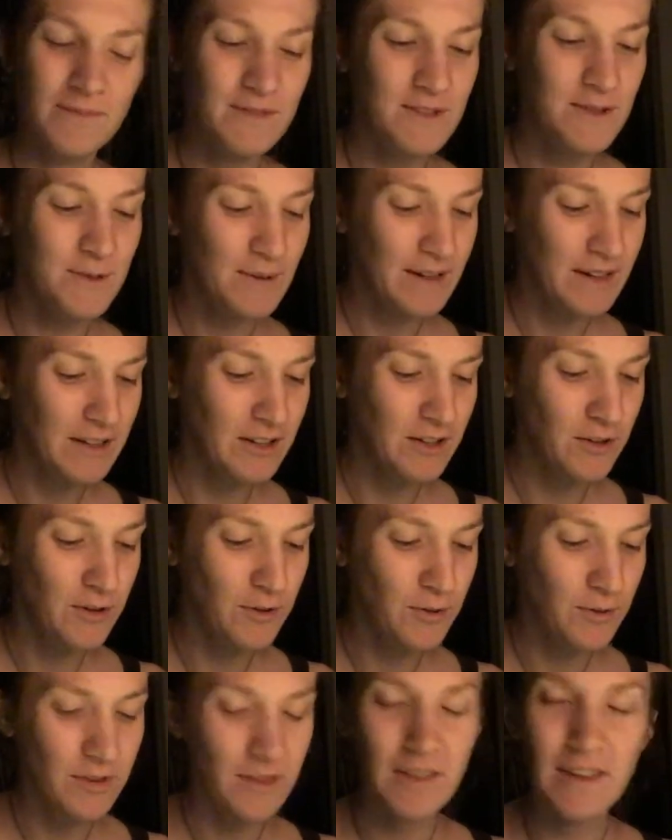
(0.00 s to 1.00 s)
doing a
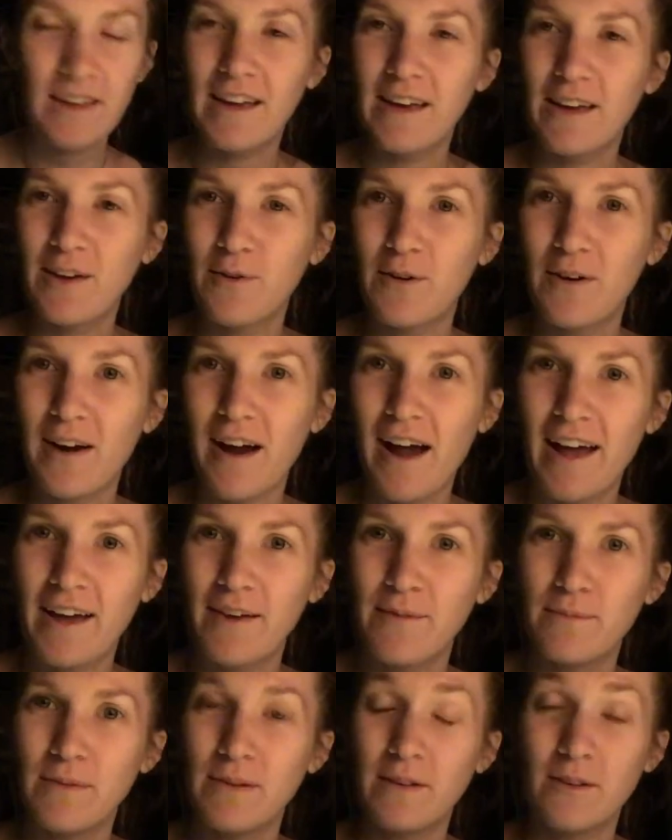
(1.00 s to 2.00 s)
new thing where
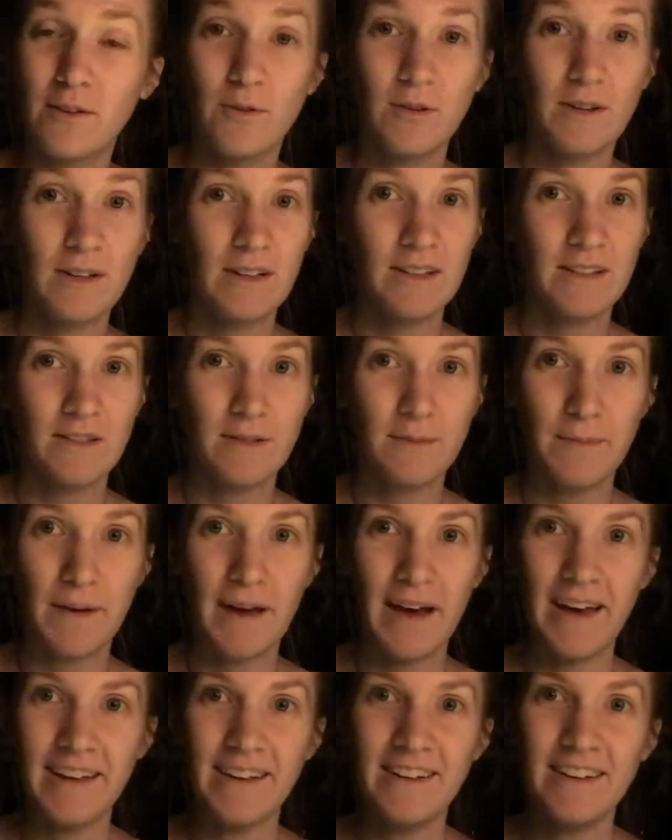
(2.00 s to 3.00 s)
I've been going to
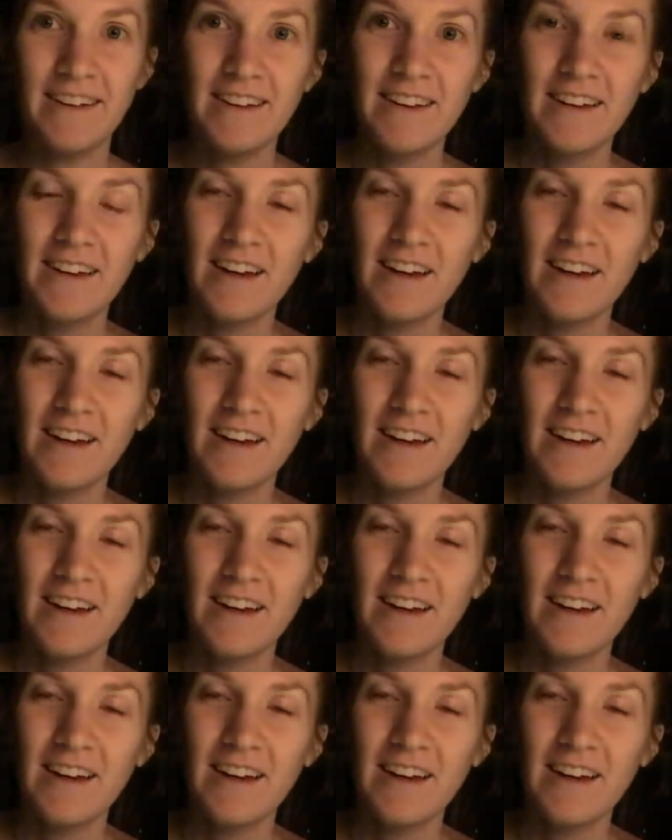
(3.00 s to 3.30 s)
bed